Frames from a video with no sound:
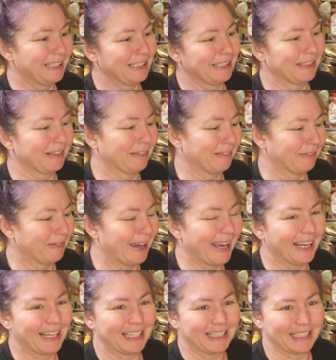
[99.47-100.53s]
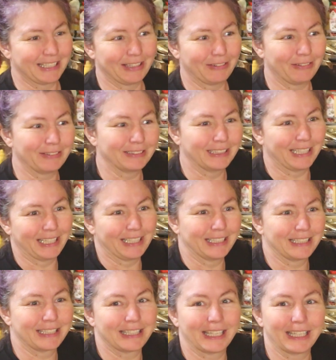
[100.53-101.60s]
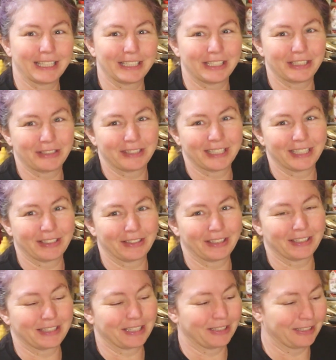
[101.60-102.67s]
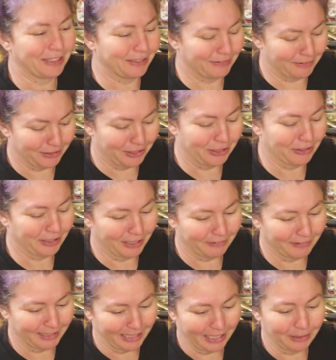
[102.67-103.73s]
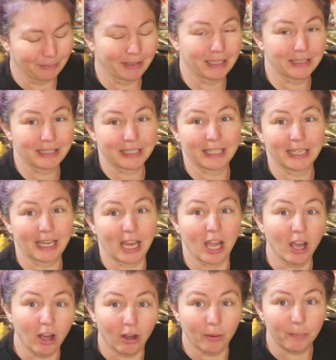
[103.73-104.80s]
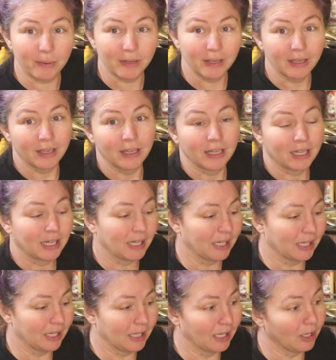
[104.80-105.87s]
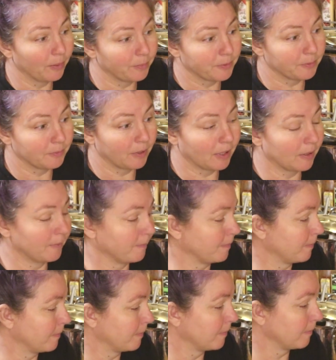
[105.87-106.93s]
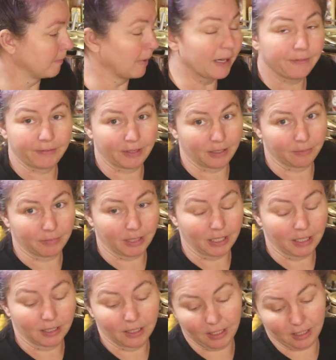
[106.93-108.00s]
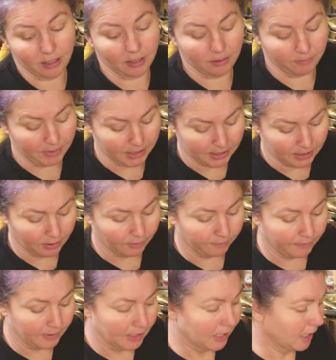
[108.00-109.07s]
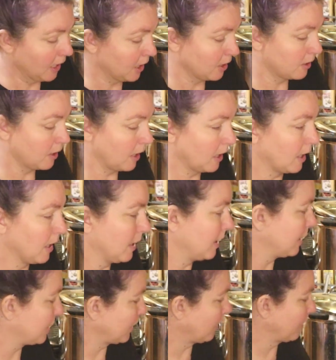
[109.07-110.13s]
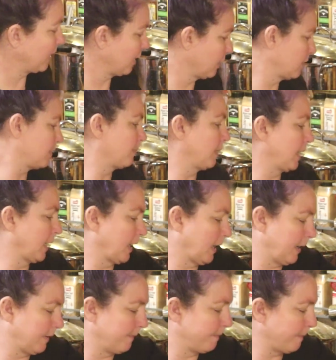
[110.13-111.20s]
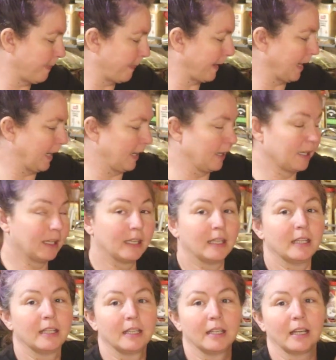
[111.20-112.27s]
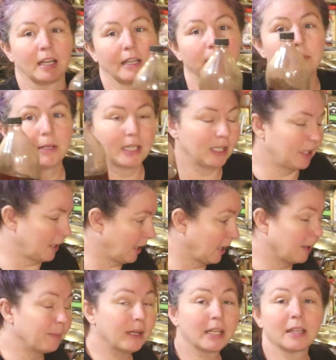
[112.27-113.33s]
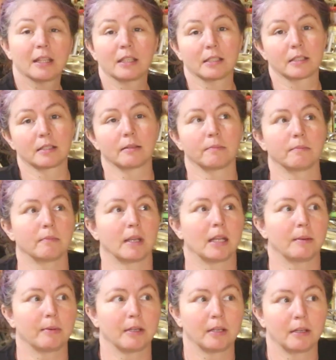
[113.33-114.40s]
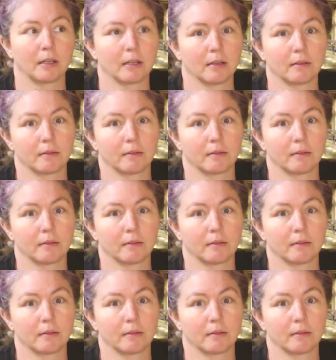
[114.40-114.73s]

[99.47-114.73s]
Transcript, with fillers: you know, wagons in the old days, snake juice here that's going to cure everything, but it's going to help. And it helps um, my family and myself. And so here's what I got. Okay. I made, I make this maybe